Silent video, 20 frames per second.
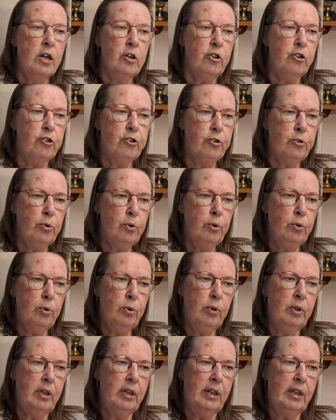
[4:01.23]

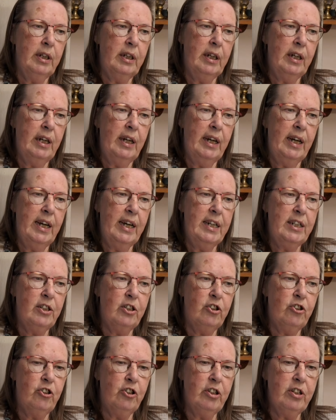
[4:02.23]
So
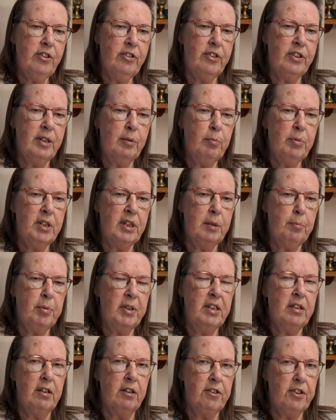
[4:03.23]
it just seems to
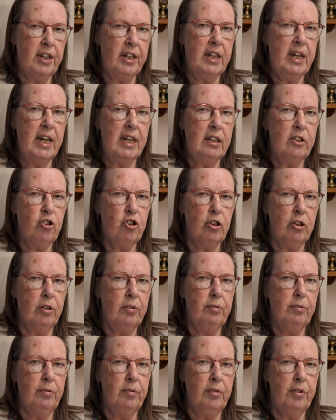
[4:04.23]
be the thin edge
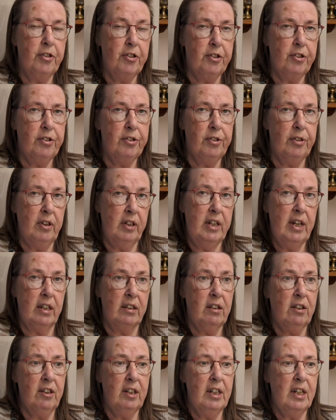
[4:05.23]
of,
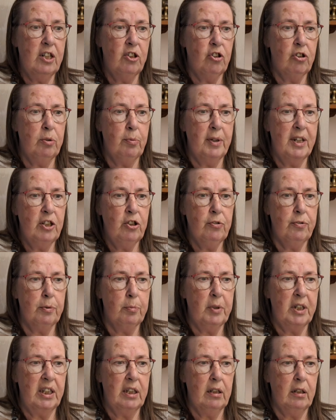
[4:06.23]
the thin edge of the wedge for
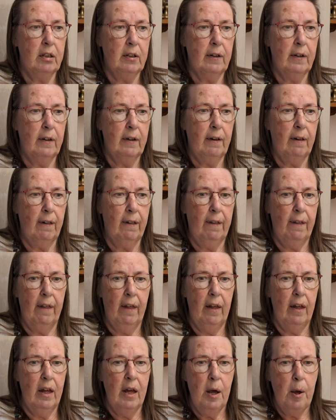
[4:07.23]
me.
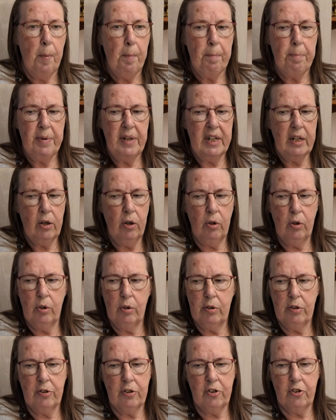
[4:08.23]

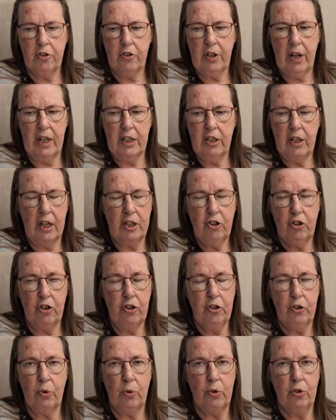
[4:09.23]
Because I
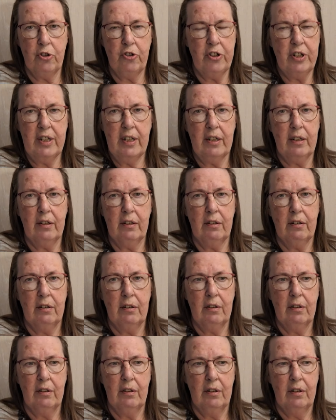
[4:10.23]
just don't see it
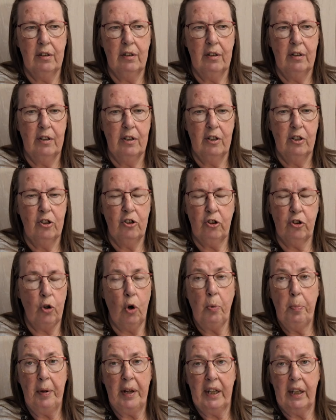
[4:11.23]

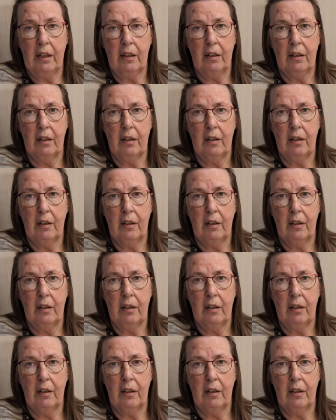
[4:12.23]
stopping.